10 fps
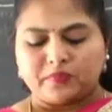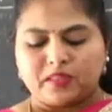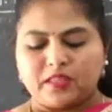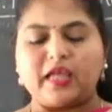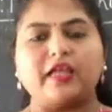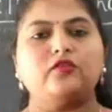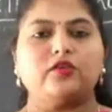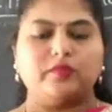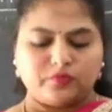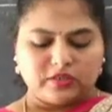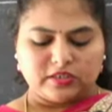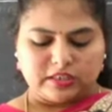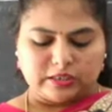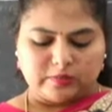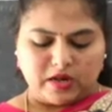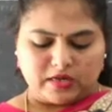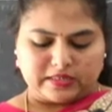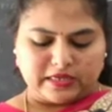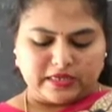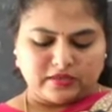then you can put the tick
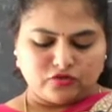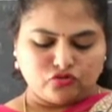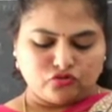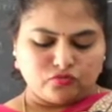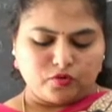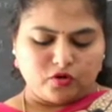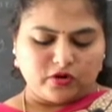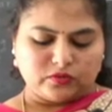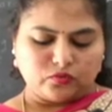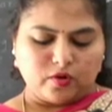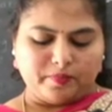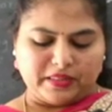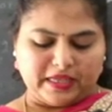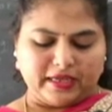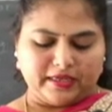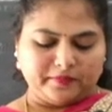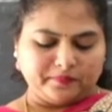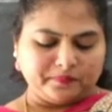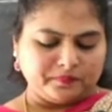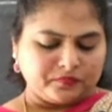mark there. The two boys who are playing.
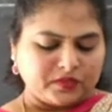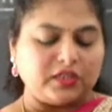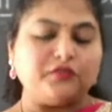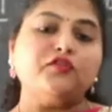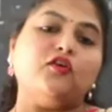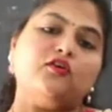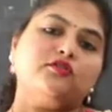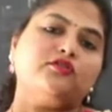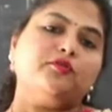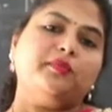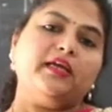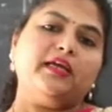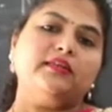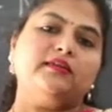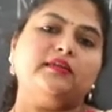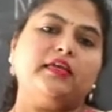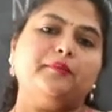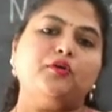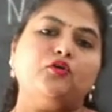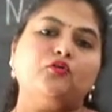If you also play in the
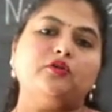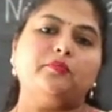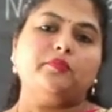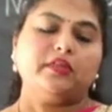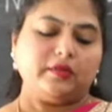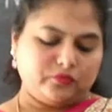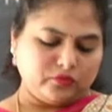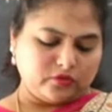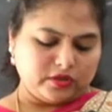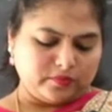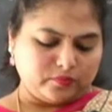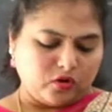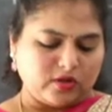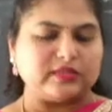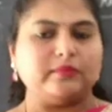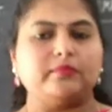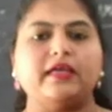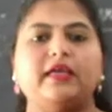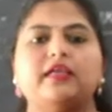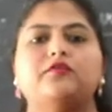neighborhood, they are throwing balls and
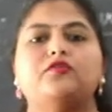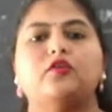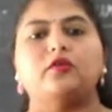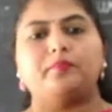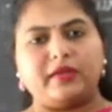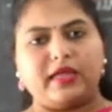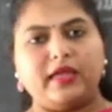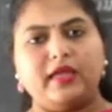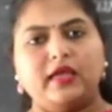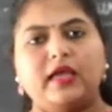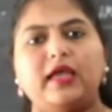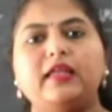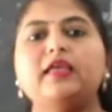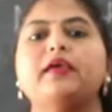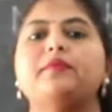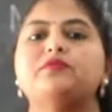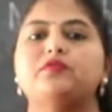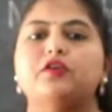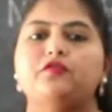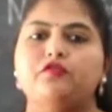playing. If you all play any games
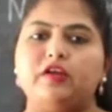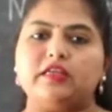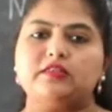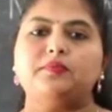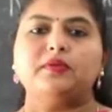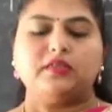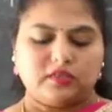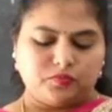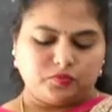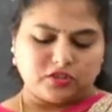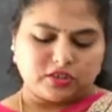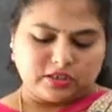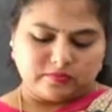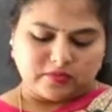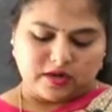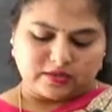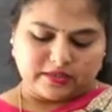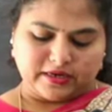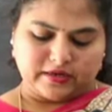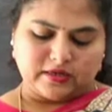with your friends, please put a tick mark
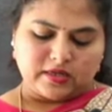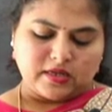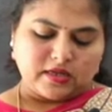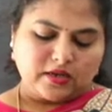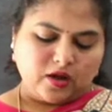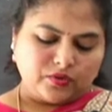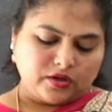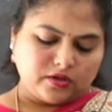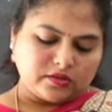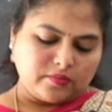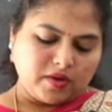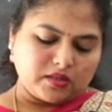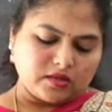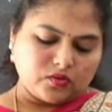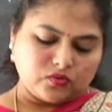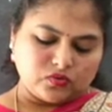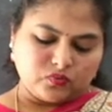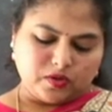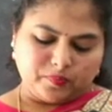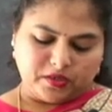there. Now here's a mother who's
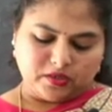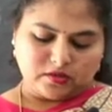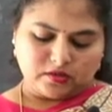sweeping